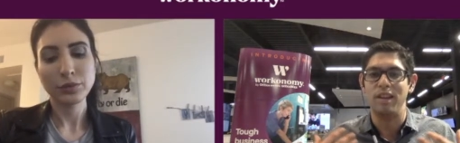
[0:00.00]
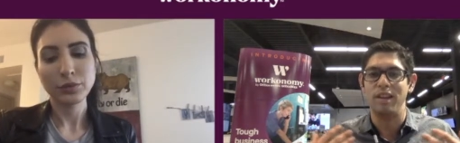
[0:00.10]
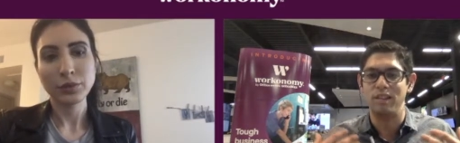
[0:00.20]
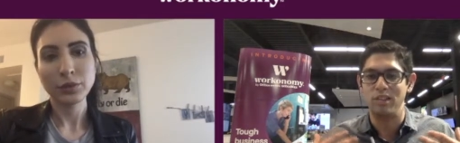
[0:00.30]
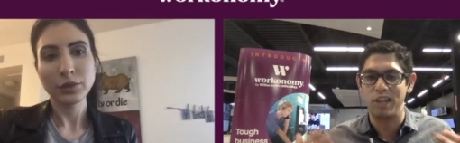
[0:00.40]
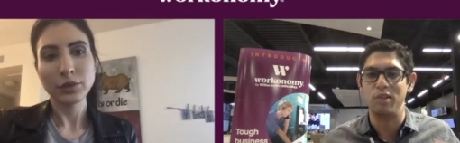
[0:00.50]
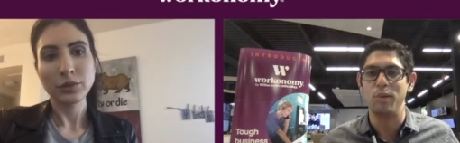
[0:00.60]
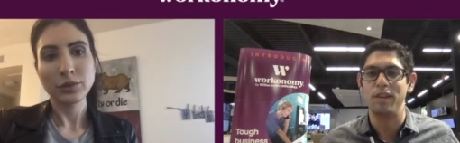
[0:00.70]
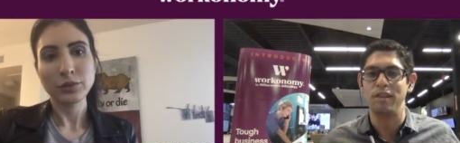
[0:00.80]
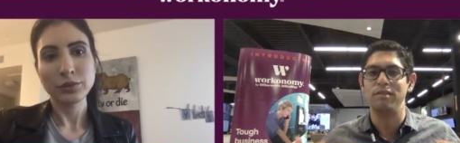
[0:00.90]
Speaker 1: in a
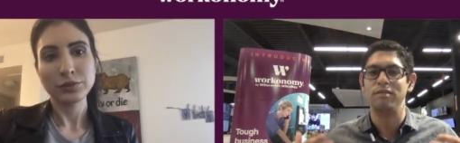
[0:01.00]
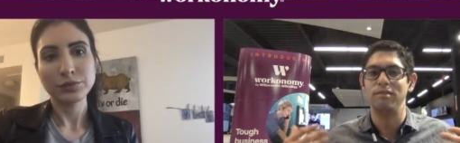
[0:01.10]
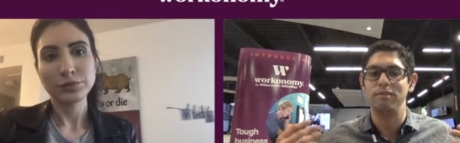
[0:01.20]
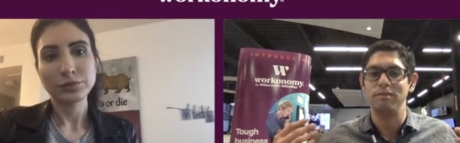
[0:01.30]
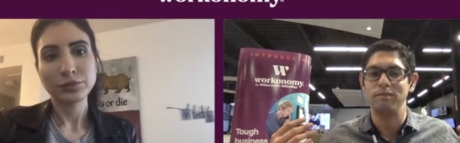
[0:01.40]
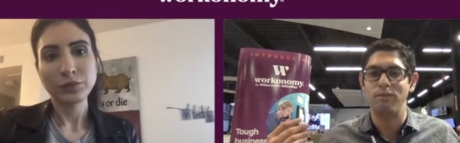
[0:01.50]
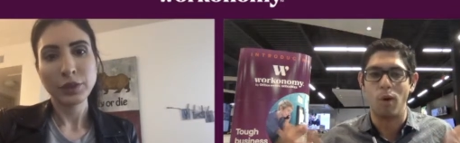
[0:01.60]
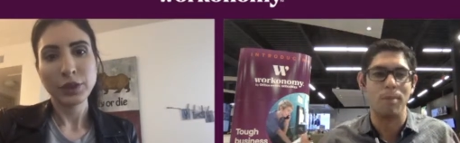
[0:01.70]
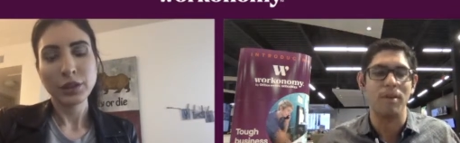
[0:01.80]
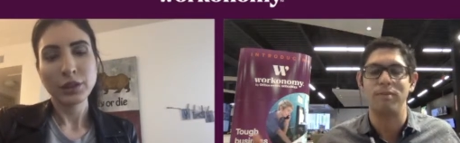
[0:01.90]
genuine
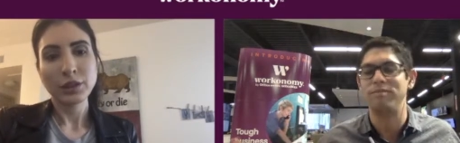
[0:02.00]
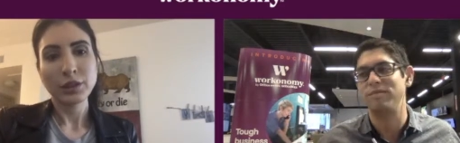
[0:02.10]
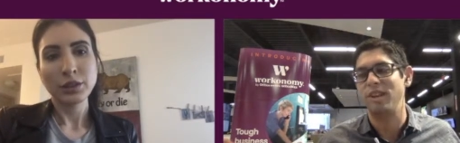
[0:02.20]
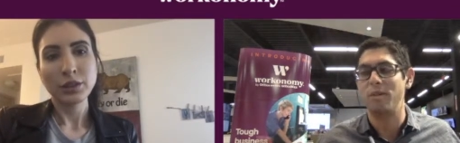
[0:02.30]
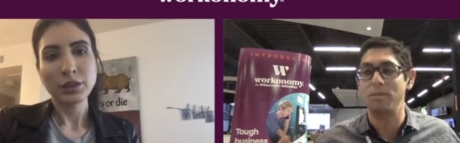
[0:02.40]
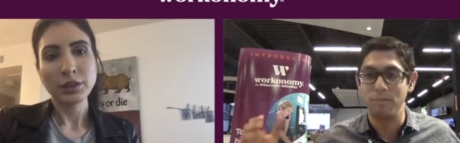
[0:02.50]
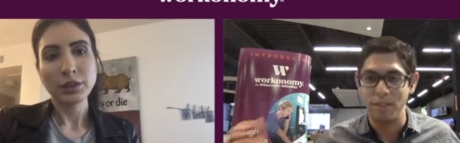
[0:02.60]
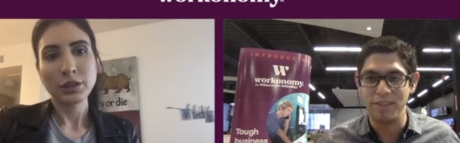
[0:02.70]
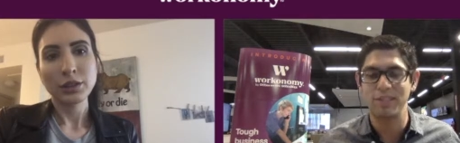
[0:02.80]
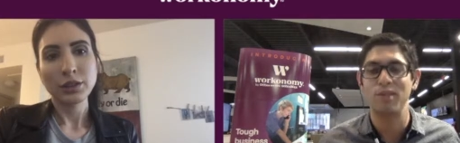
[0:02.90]
form. Of, you know,
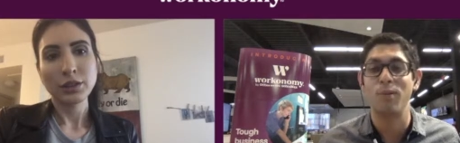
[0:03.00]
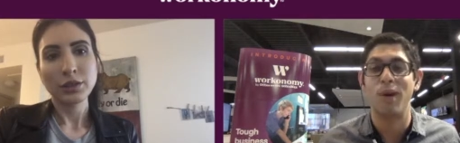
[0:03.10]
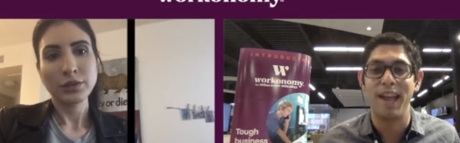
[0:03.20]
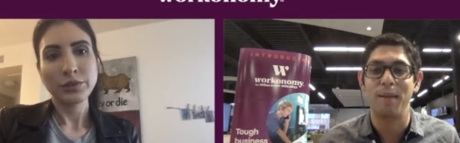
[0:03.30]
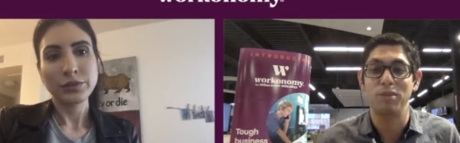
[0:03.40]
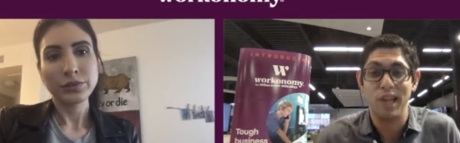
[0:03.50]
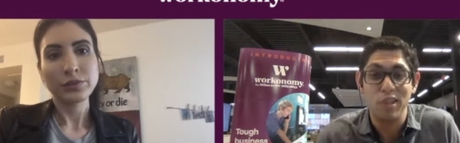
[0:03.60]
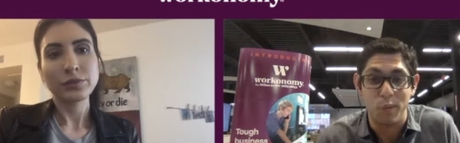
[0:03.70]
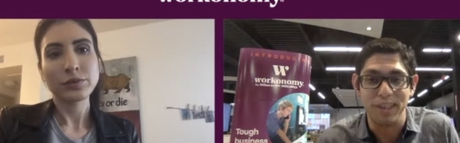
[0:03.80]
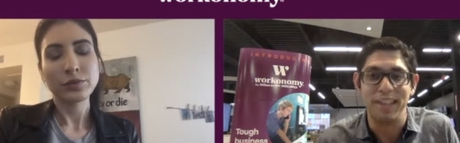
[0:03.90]
this is who I am
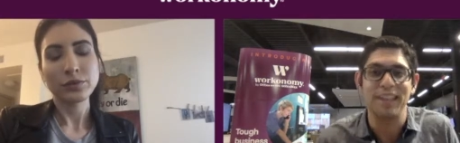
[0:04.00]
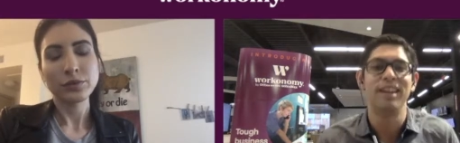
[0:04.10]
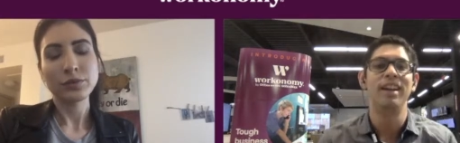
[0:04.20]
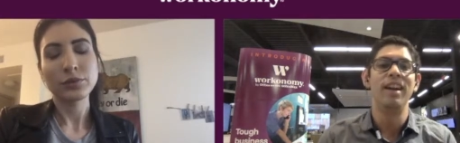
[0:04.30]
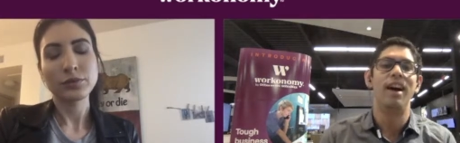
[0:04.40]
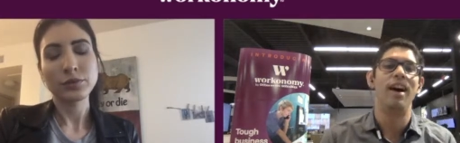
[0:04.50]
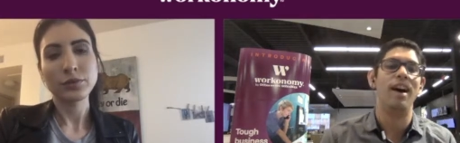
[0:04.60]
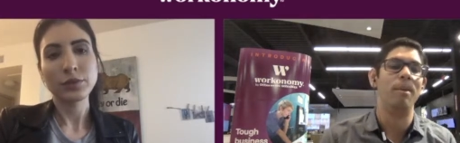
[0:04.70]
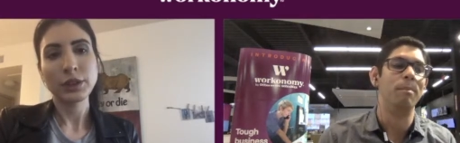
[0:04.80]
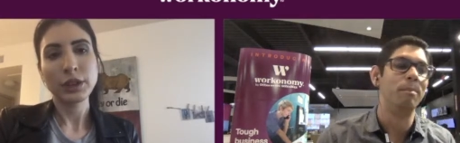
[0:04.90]
genuinely.
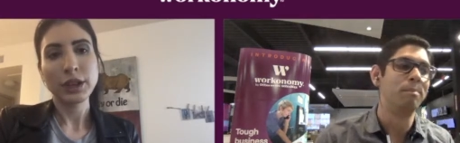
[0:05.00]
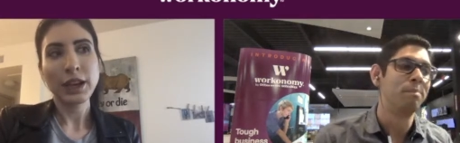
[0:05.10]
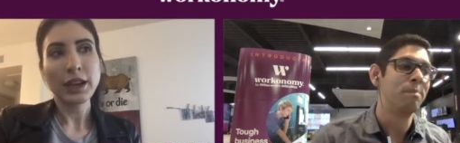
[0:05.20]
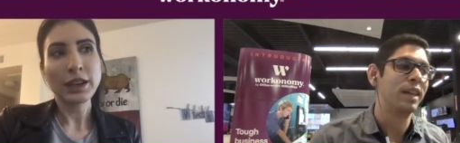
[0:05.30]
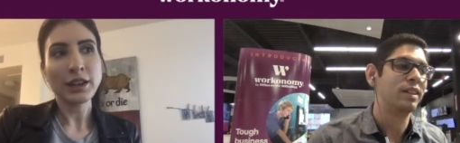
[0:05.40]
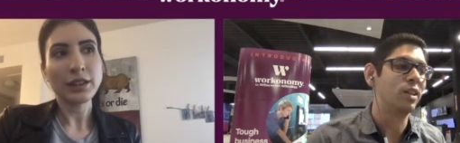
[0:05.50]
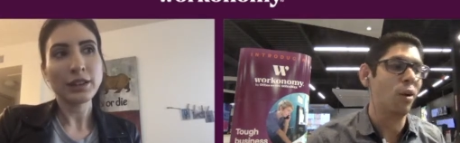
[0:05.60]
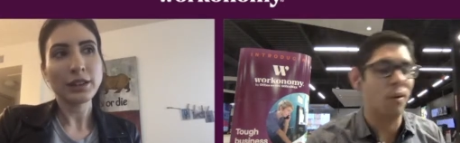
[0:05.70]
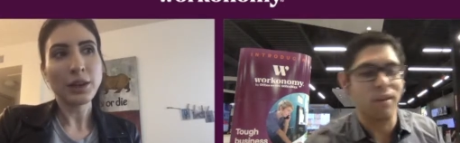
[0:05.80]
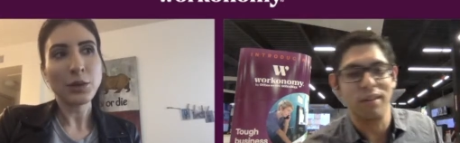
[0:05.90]
Um,
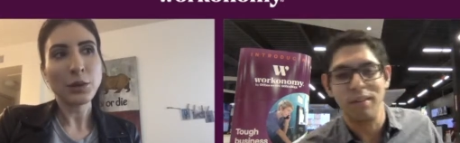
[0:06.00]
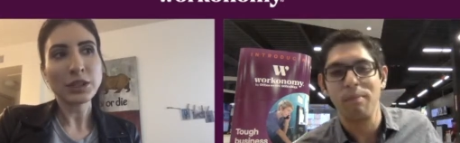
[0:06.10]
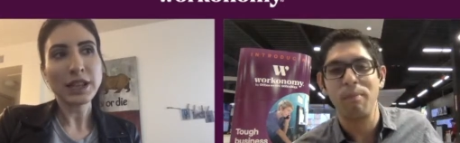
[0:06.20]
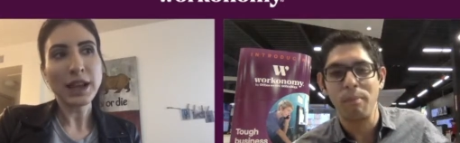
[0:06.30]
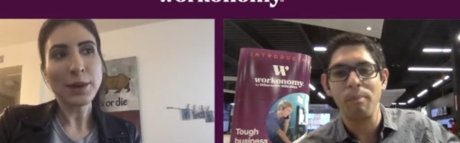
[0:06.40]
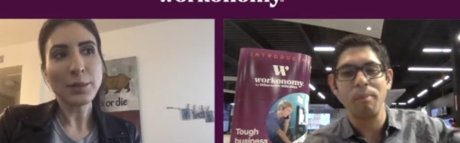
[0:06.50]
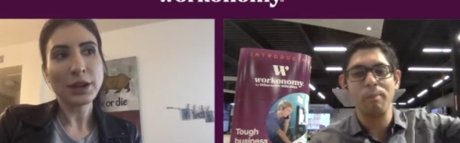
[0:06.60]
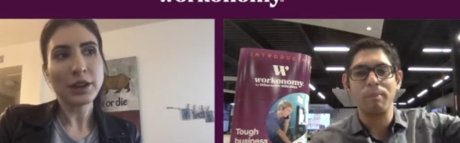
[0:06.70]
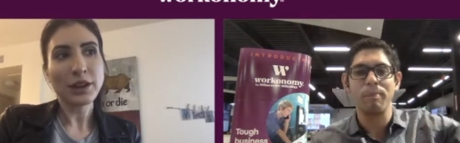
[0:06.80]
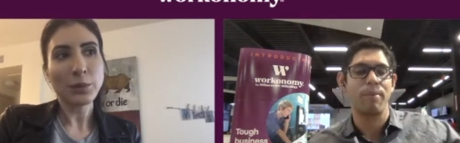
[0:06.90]
Speaker 2: so yeah, what's happening
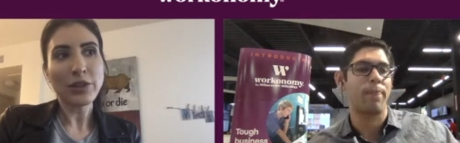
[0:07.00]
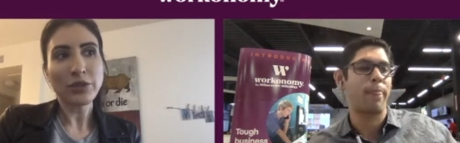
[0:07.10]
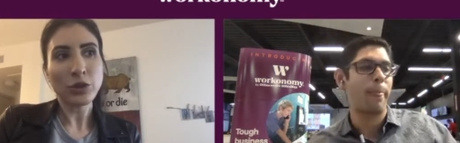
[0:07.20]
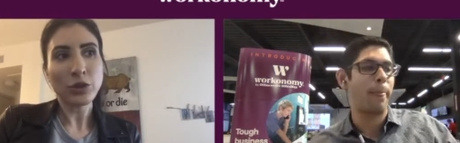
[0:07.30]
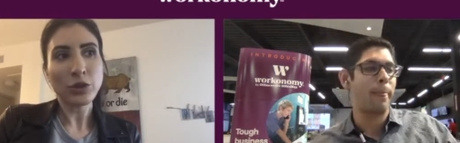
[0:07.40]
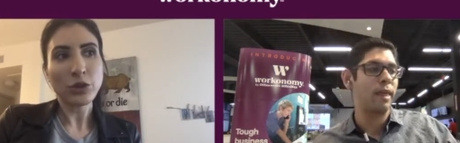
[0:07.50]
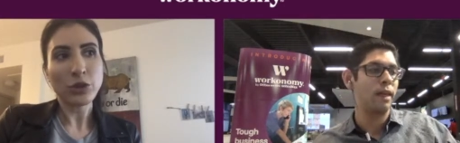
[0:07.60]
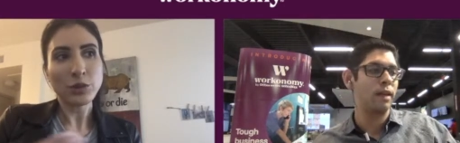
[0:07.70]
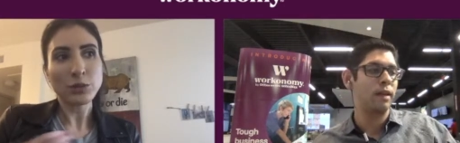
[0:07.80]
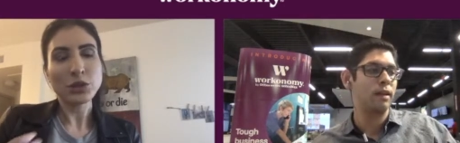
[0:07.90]
on the platform
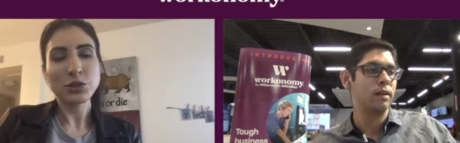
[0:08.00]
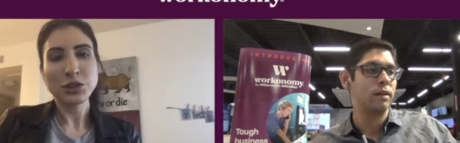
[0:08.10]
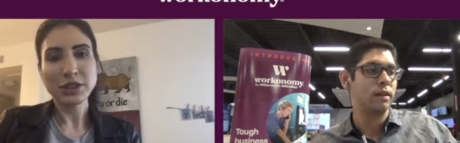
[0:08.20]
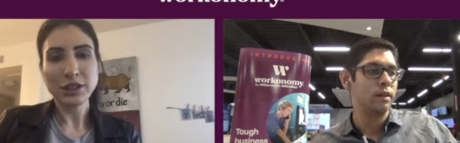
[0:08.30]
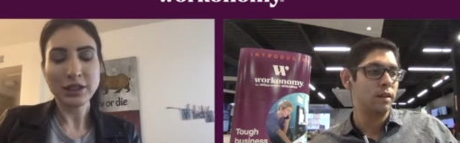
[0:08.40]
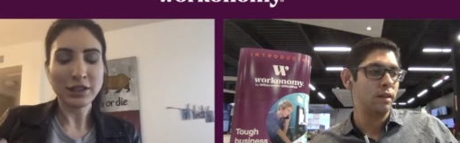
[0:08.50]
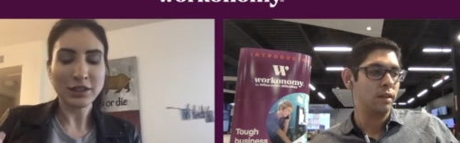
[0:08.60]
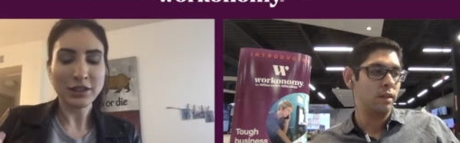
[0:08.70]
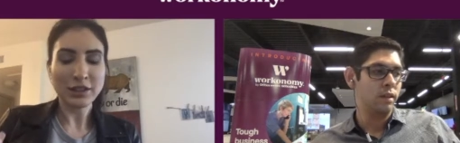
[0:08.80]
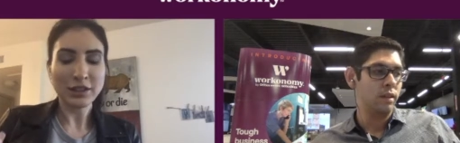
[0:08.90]
too? Just to
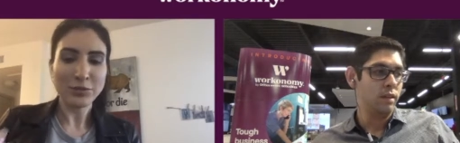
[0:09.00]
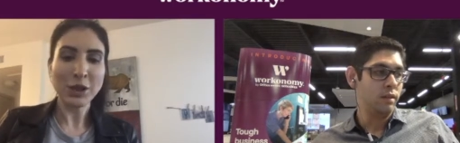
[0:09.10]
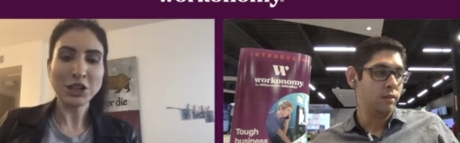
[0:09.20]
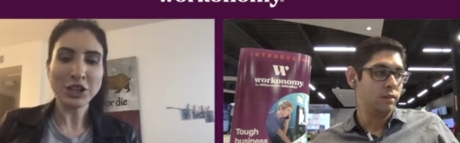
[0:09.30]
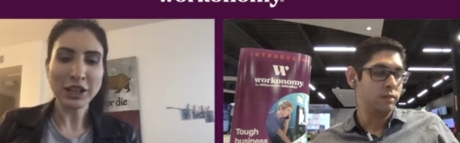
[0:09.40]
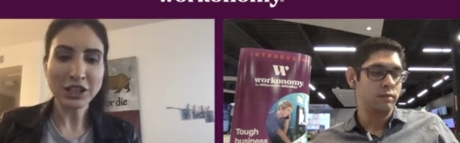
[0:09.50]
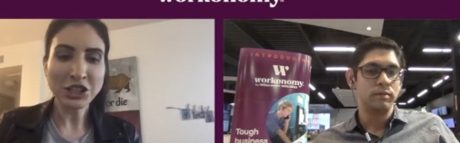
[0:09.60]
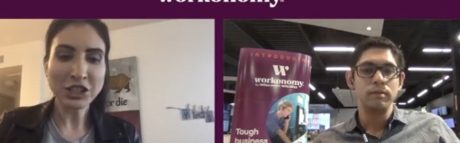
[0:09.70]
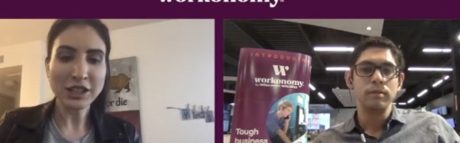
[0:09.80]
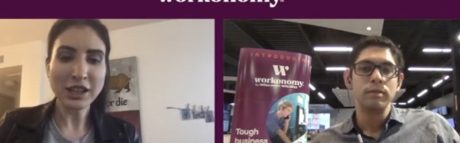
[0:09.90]
mention
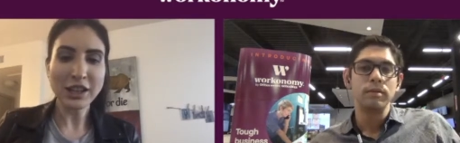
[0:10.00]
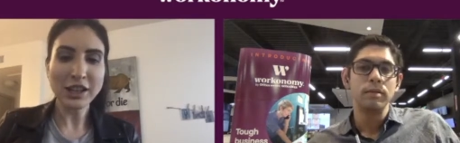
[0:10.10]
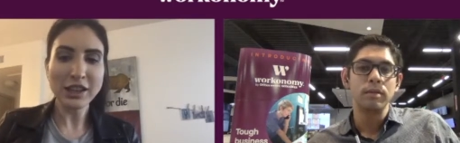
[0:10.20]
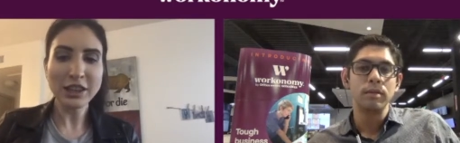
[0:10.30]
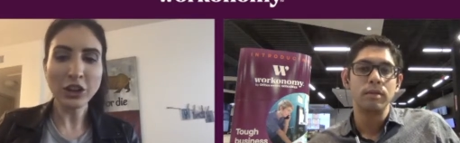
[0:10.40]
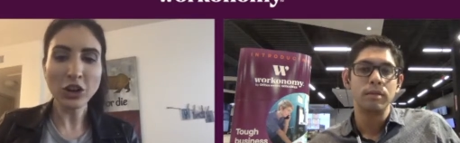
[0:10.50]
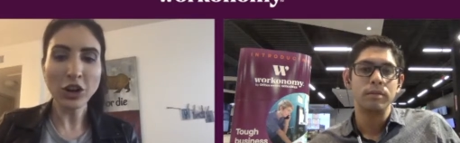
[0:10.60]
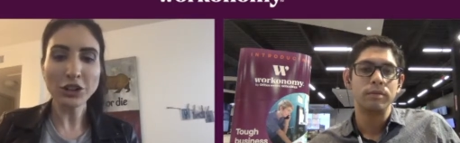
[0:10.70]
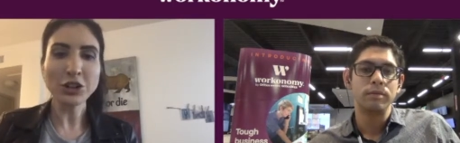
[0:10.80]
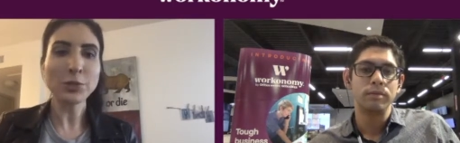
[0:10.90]
it is just there
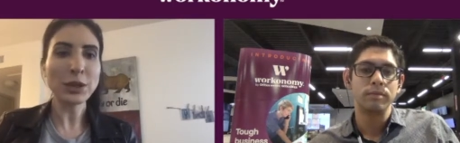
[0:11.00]
are also